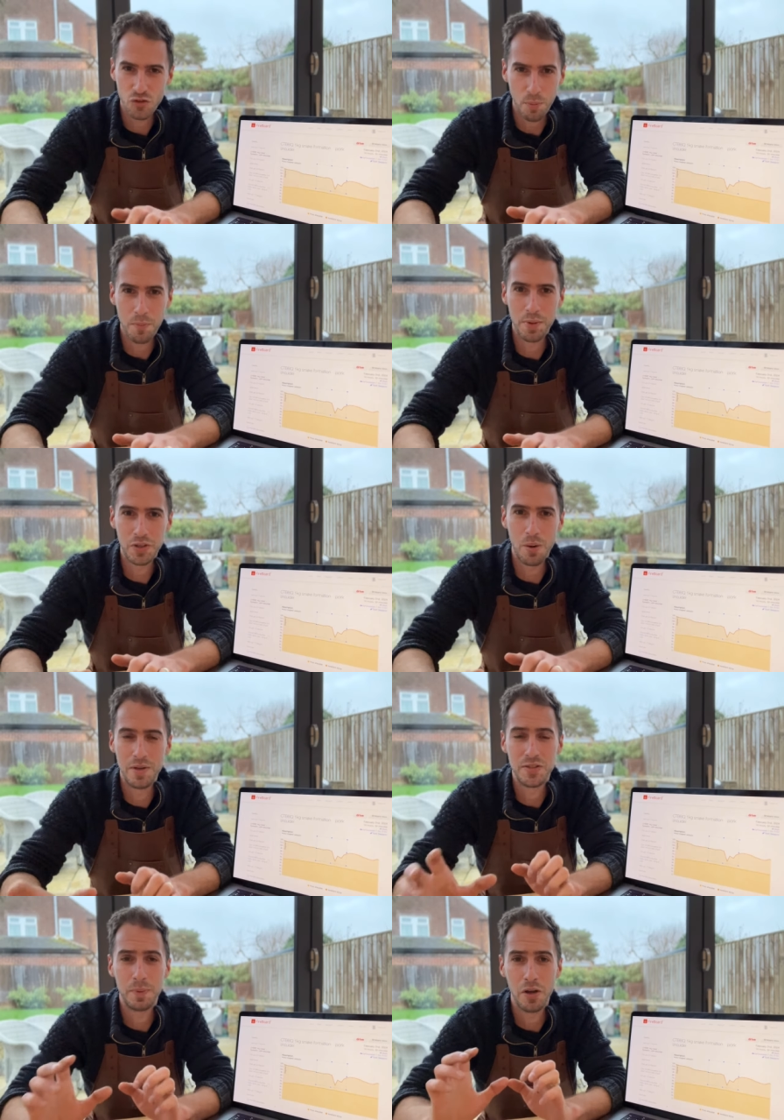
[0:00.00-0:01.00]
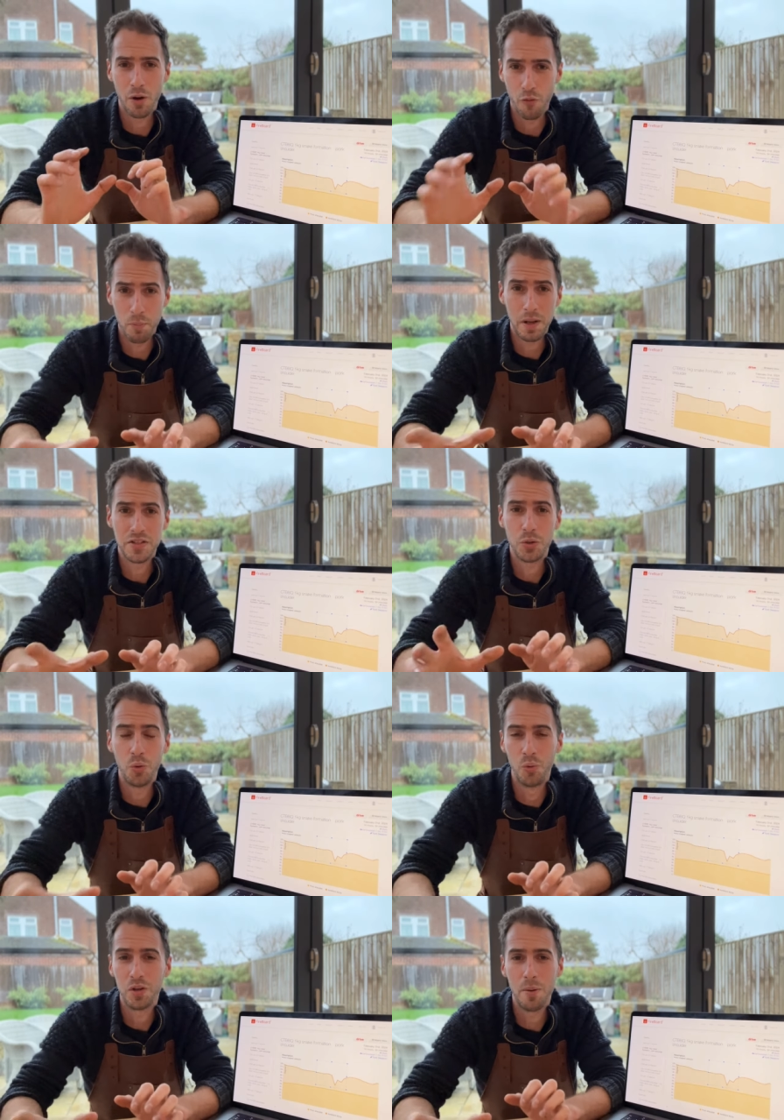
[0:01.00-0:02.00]
drop them in the comments below. I'll reply to
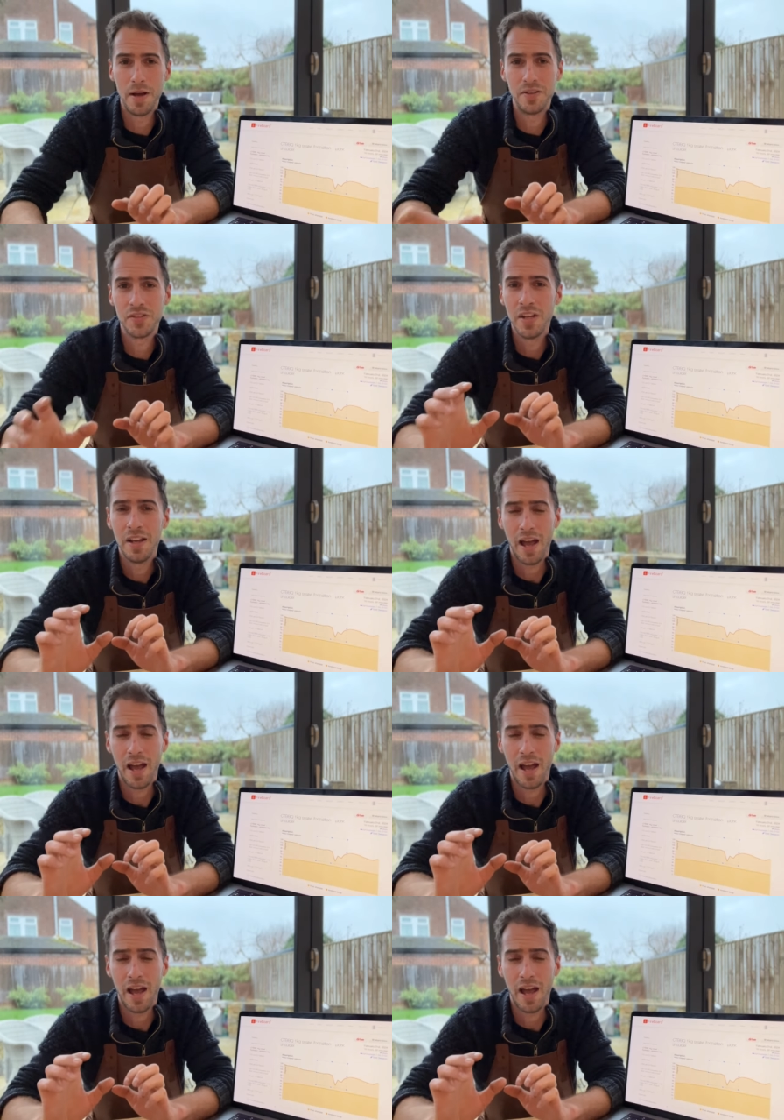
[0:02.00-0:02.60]
all the comments.